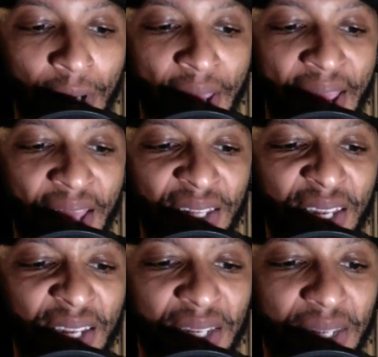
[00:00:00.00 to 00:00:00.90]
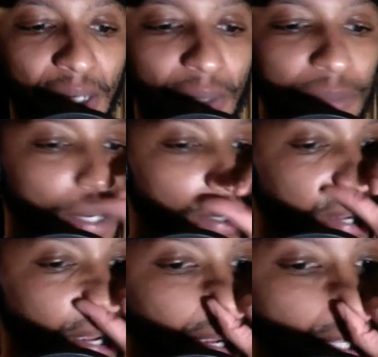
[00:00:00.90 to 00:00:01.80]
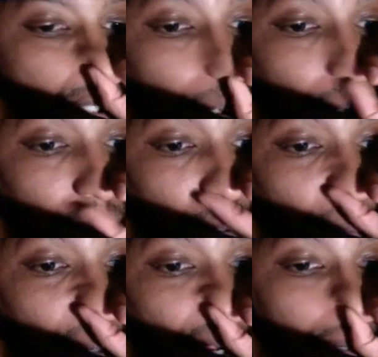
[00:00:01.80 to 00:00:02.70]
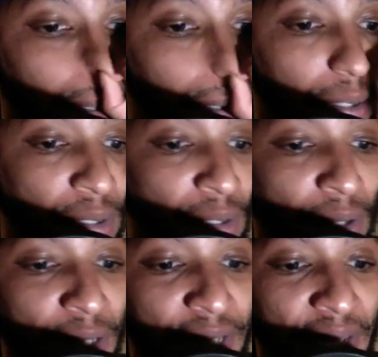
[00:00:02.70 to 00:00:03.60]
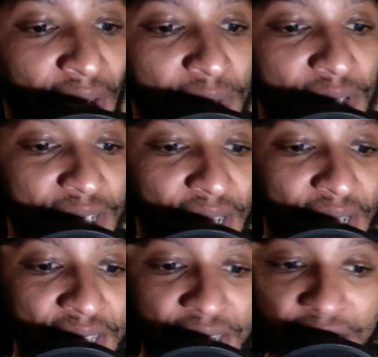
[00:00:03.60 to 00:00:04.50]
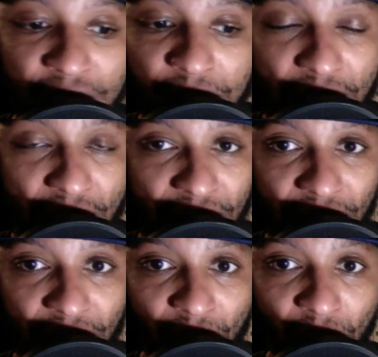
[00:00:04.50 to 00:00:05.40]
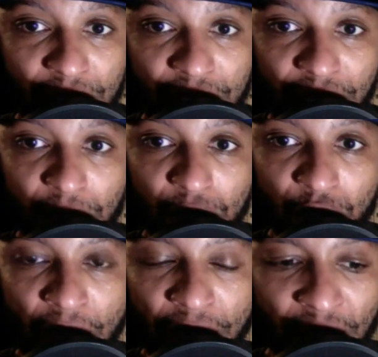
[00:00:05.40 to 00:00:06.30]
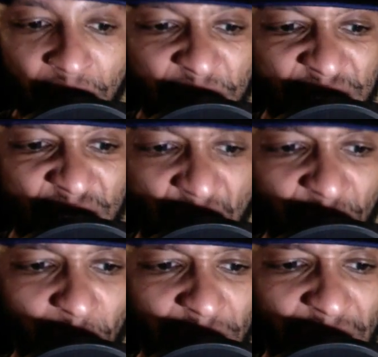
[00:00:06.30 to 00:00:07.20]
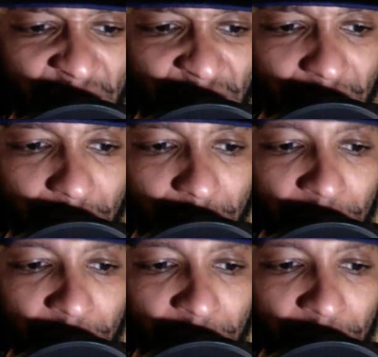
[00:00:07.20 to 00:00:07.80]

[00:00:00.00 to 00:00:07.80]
Elliott and Gibbs get into it a little bit. Gibbs didn't see him down there. It wasn't that he was trying to be tough with Elliott.